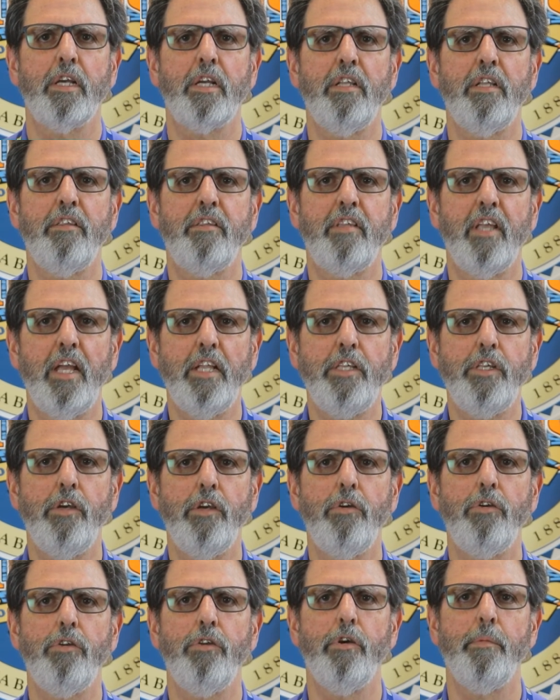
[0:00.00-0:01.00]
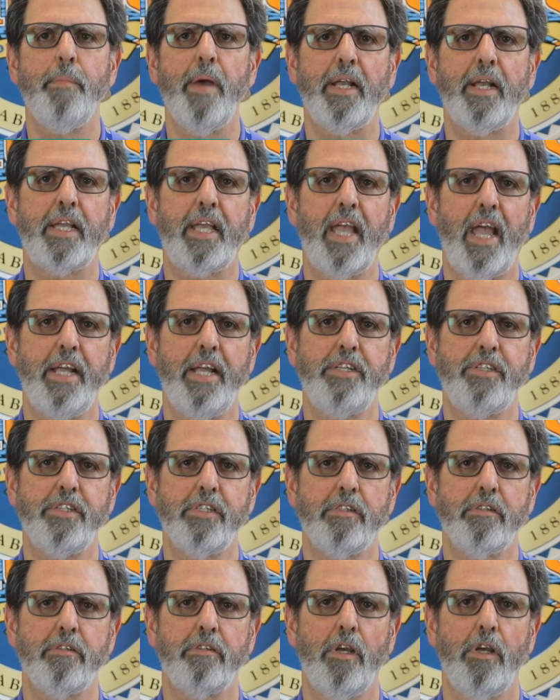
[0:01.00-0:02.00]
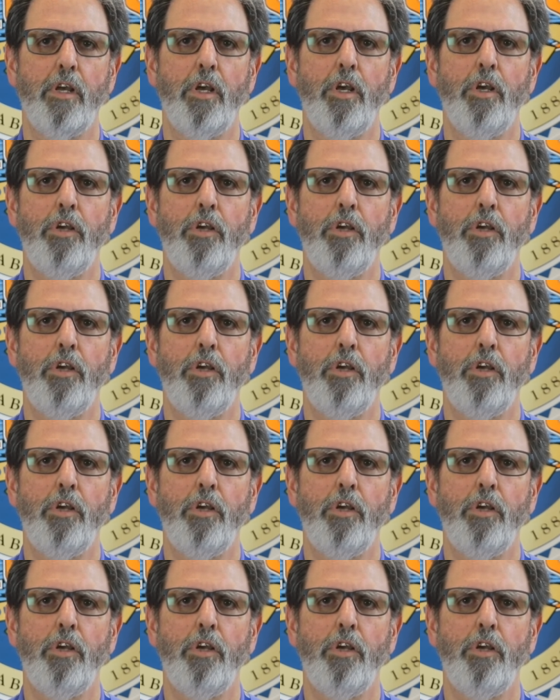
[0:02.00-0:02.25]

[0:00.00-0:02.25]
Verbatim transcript: Continue your medications.